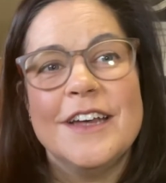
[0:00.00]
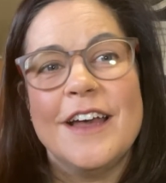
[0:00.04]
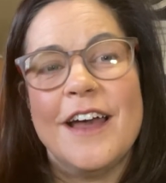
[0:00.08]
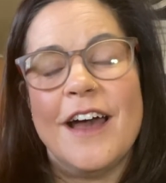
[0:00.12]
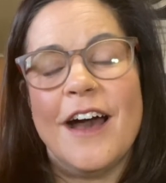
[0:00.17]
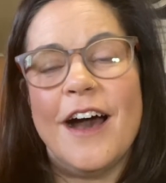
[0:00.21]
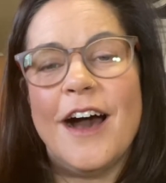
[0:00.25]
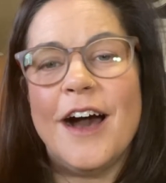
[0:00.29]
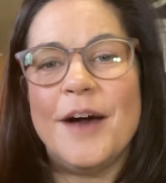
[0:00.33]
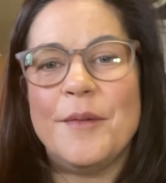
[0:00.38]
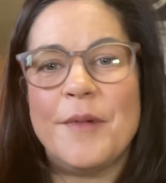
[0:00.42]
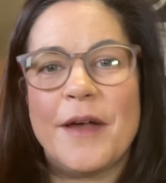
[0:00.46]

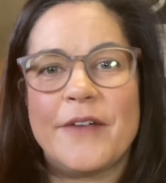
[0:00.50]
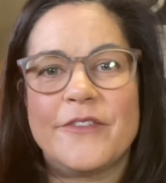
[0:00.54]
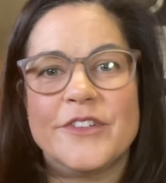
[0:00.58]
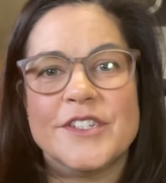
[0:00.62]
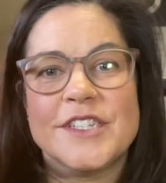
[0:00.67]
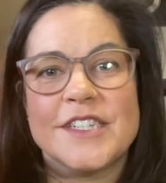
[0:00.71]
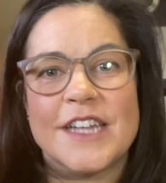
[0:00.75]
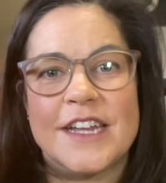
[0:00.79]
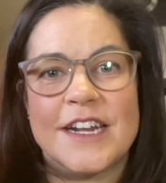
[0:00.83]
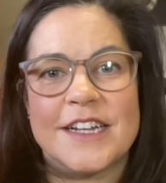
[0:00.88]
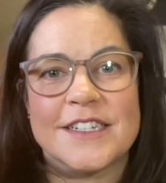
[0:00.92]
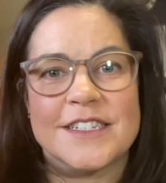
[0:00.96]
Um, every
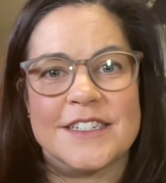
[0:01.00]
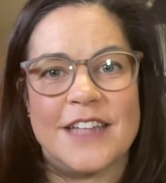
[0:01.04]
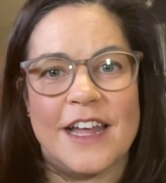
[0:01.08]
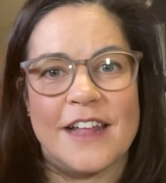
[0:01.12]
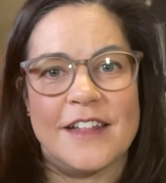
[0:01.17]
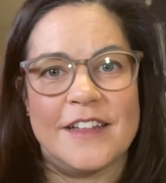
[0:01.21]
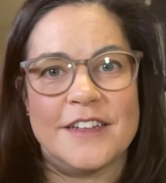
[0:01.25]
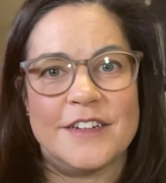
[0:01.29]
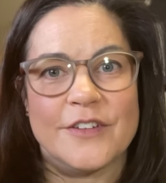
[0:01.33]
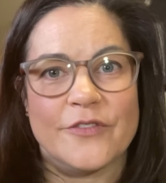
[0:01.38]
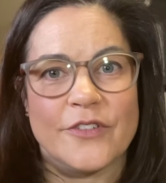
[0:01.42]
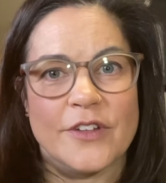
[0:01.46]
state has slightly
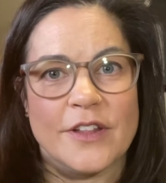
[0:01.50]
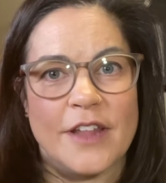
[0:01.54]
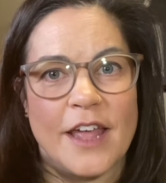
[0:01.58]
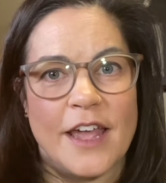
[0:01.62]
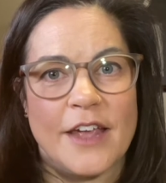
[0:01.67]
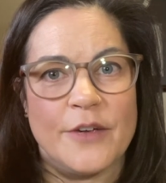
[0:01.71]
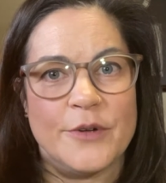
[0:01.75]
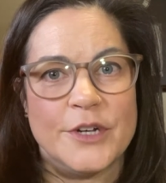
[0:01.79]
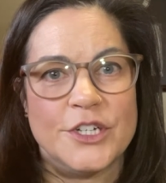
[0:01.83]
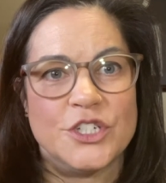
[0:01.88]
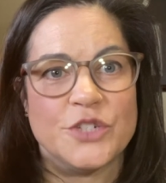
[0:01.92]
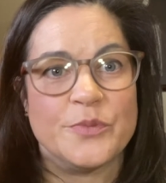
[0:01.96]
different
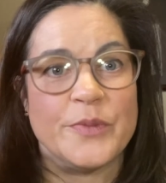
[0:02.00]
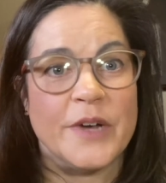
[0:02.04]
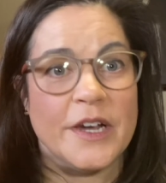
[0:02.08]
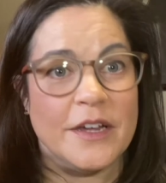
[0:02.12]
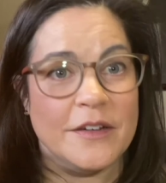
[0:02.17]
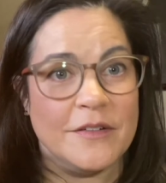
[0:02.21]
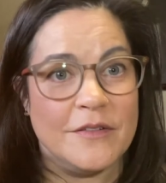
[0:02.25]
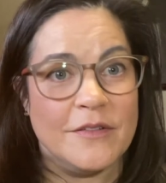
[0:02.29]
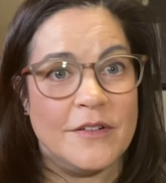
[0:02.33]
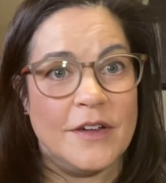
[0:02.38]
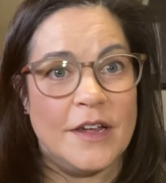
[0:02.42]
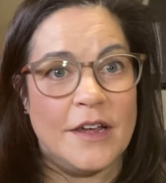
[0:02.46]
language,
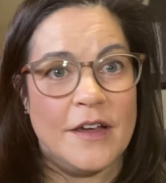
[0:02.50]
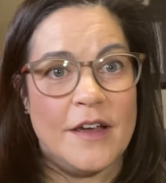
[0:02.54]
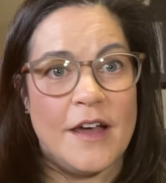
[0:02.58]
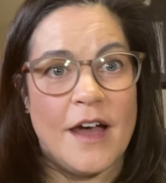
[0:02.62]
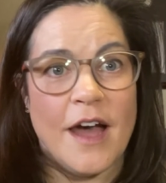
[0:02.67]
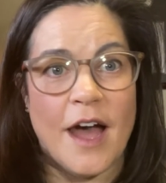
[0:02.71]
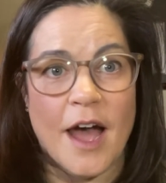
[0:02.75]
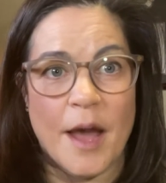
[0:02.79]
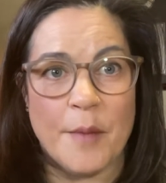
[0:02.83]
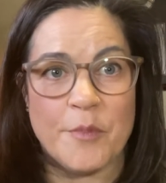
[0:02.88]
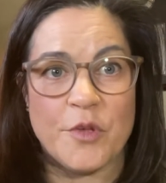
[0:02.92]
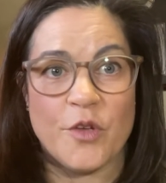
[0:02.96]
but
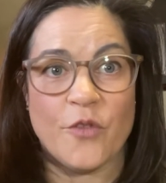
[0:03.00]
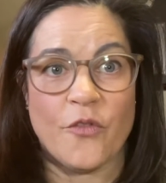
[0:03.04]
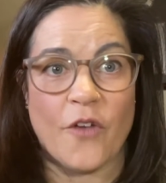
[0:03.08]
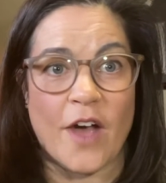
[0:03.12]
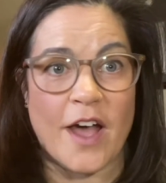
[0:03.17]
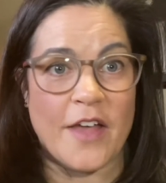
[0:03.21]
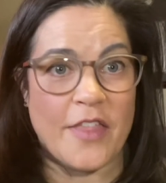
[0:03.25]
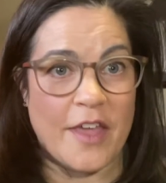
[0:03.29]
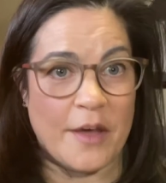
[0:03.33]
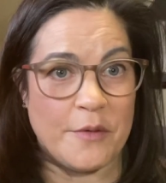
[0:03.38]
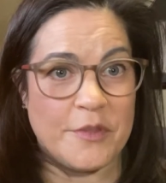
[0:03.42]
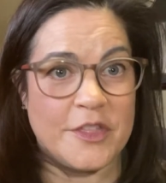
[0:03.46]
um, you file
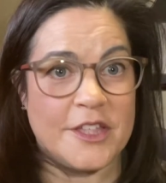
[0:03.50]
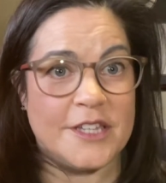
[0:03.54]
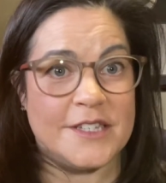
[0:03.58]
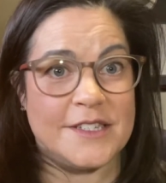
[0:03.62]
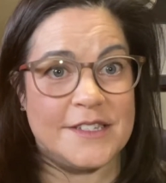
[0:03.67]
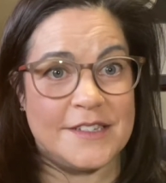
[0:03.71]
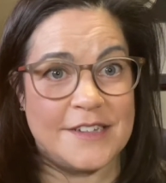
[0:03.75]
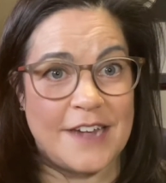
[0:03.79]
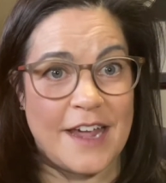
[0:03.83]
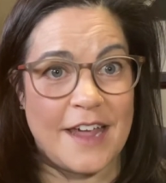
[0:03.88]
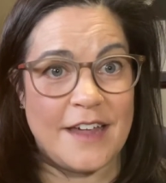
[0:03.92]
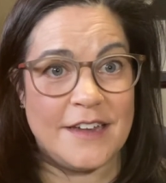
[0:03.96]
that with the
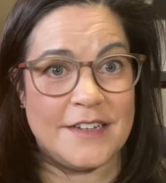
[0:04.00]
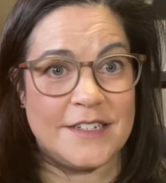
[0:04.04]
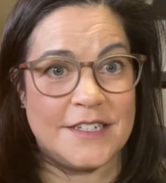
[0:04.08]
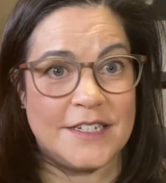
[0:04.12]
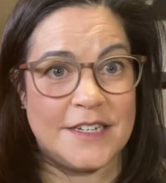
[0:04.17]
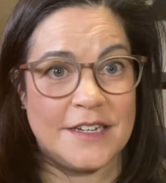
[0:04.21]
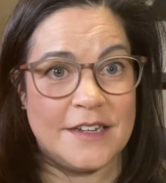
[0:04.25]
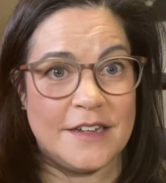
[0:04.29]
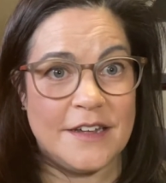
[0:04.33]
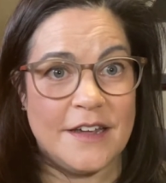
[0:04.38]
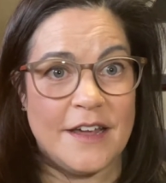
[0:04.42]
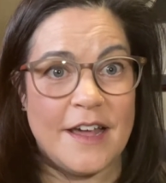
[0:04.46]
state
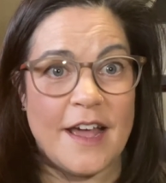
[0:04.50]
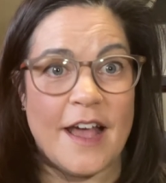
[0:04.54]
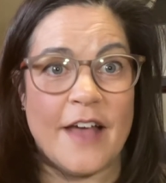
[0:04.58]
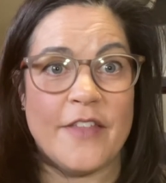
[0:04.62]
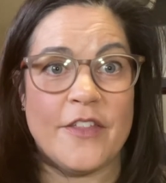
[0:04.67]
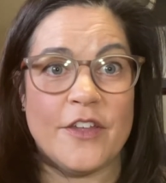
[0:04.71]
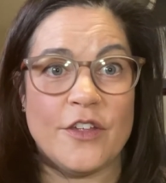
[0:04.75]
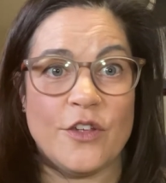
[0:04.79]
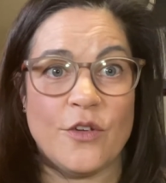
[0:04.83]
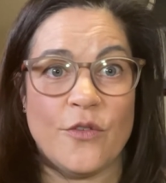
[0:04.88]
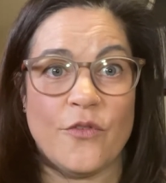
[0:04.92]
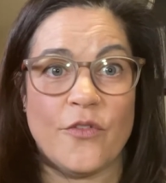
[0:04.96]
and
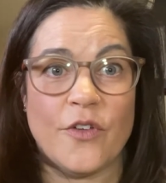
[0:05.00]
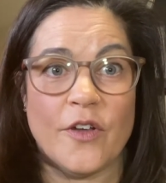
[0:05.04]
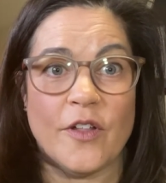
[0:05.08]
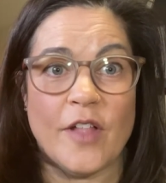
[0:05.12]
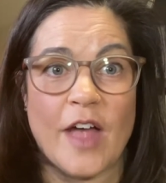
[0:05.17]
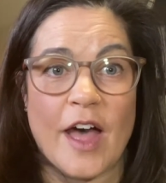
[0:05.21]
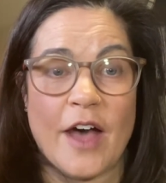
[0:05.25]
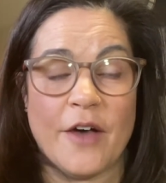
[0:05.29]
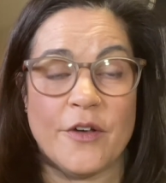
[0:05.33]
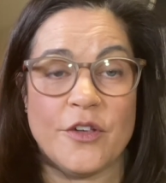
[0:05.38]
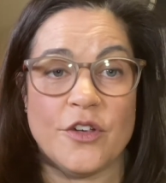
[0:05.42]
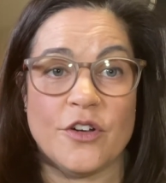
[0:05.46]
then you fill
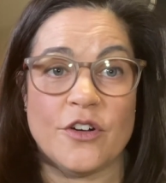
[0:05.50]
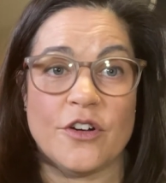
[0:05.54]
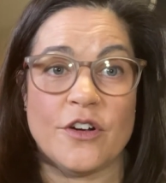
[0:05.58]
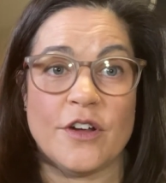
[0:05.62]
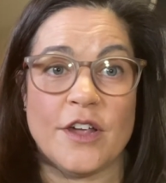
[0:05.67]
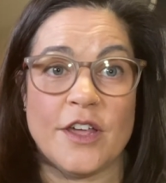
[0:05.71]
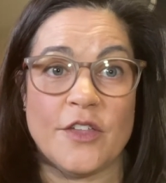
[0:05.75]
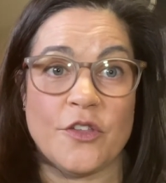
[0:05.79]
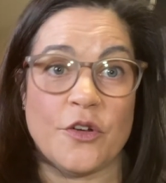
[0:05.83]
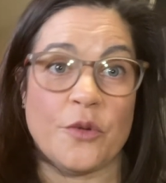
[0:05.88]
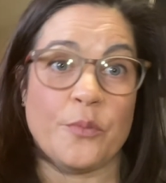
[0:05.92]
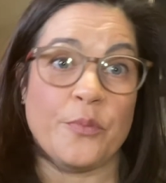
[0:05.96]
out your
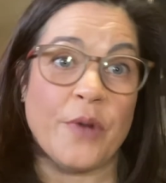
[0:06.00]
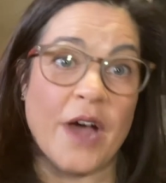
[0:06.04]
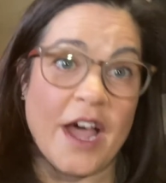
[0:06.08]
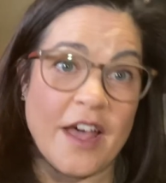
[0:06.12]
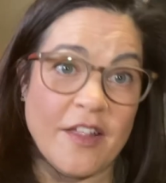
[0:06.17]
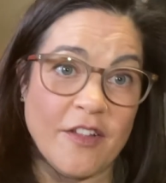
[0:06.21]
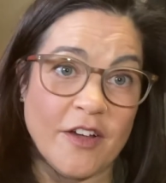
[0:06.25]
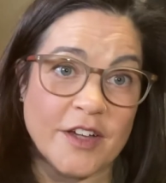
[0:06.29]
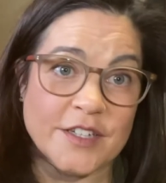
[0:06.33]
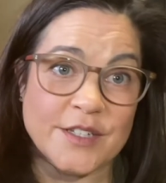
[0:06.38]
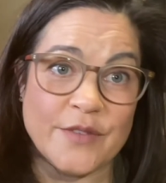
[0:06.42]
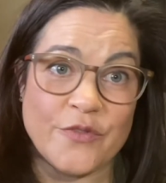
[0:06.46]
either
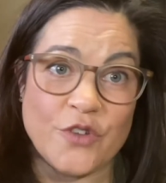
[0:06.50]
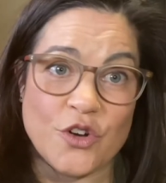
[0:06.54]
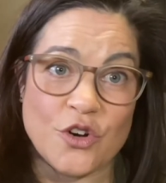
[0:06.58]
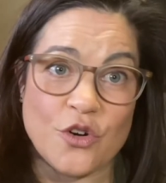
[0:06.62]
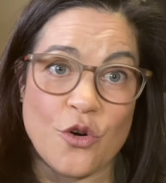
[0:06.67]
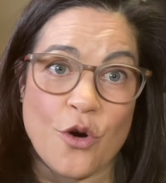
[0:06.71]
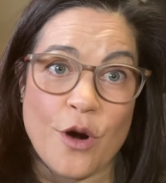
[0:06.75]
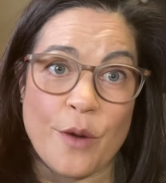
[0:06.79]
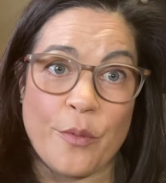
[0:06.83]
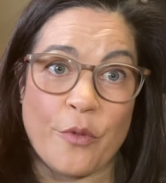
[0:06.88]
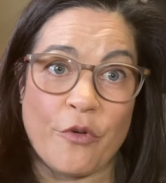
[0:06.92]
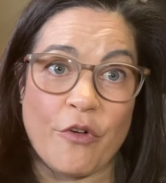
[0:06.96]
bylaws if you're a
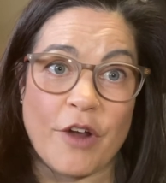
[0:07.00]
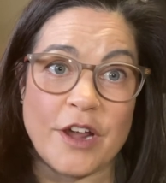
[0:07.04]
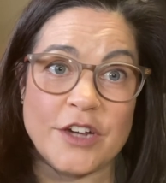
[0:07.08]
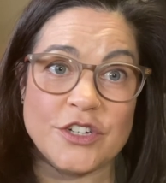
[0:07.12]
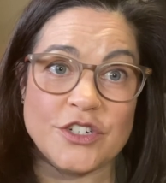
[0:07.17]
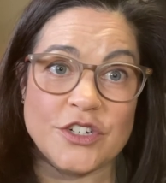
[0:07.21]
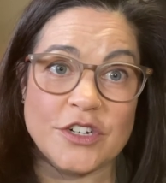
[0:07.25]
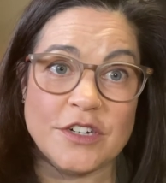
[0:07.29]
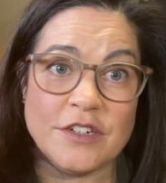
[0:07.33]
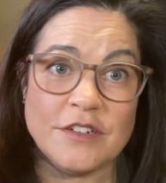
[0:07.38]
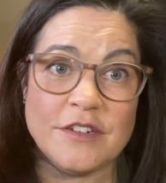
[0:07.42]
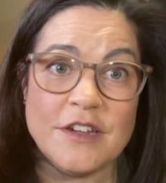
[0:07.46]

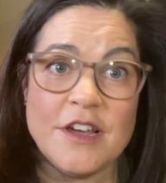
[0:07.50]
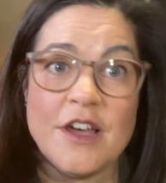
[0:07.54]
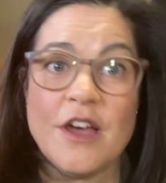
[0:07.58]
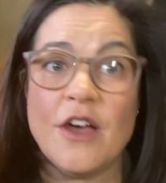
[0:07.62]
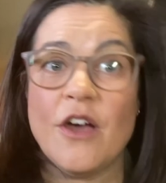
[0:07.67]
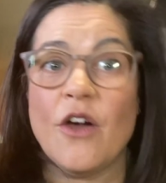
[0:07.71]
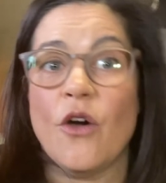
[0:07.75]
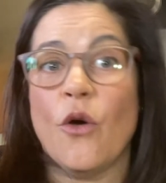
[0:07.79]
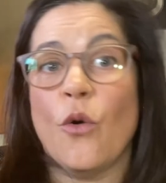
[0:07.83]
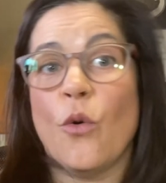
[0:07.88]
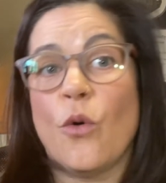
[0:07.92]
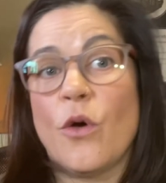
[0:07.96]
corporation
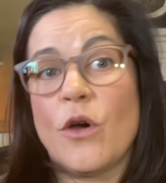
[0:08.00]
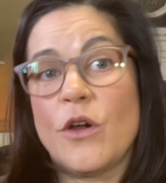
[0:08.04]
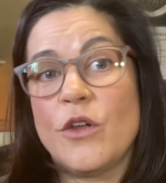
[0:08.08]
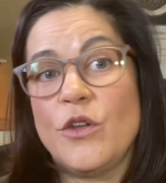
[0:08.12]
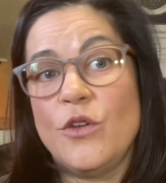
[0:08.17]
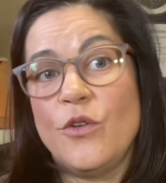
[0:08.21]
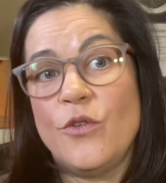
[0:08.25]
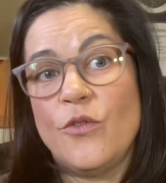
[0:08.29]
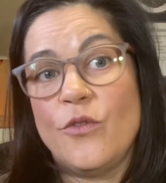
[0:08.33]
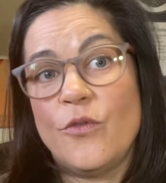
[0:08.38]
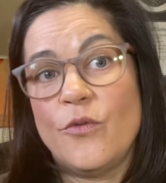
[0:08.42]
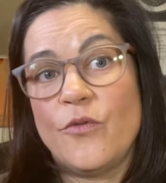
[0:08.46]
or
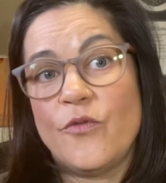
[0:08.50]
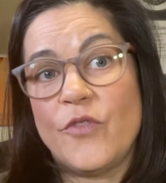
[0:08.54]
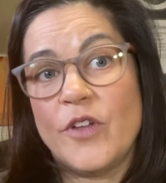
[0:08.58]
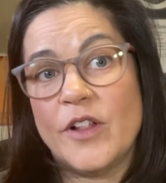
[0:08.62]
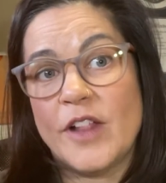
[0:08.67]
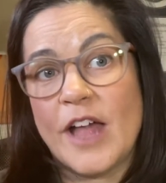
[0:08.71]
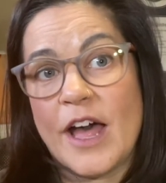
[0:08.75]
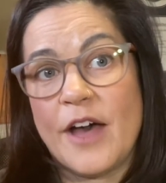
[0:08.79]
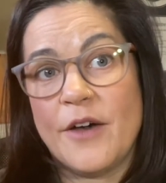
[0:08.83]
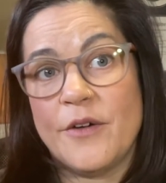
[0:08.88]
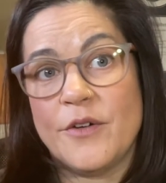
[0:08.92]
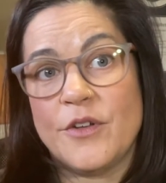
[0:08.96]
you fill
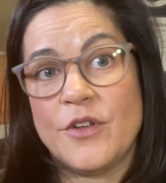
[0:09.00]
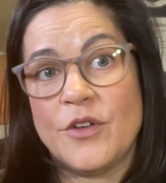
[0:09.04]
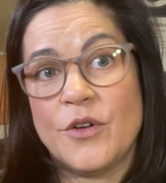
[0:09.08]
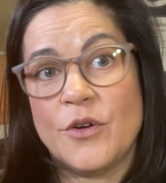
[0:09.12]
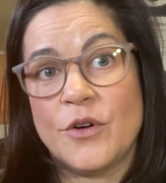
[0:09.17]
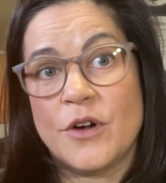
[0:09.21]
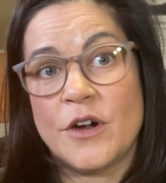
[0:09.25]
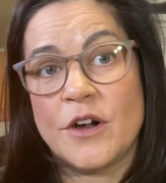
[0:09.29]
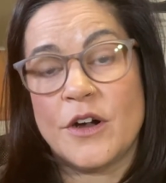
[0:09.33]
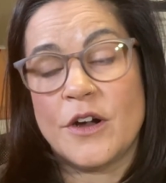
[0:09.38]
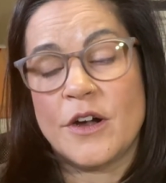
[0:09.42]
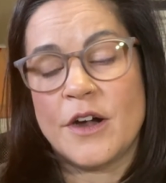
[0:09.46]
out
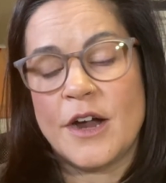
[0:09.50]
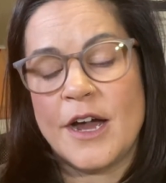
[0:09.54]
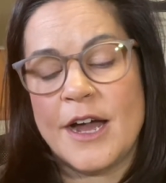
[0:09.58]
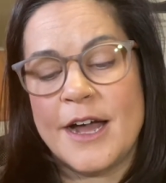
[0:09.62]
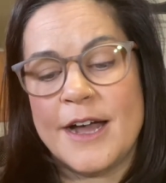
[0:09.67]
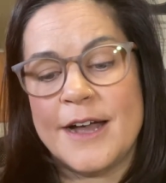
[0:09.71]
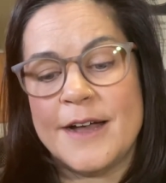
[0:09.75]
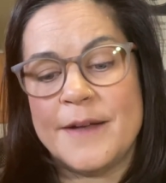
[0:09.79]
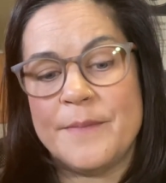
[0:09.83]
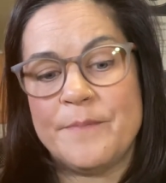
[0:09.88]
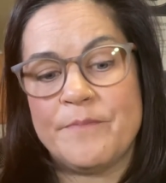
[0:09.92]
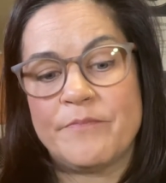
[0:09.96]
your
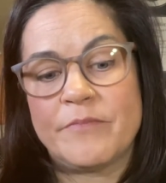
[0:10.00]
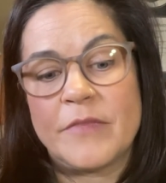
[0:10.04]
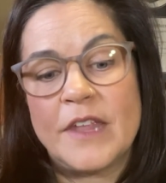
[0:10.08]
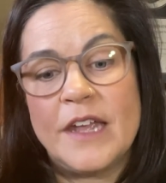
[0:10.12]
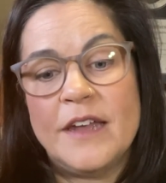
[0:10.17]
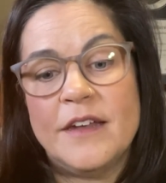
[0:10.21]
um,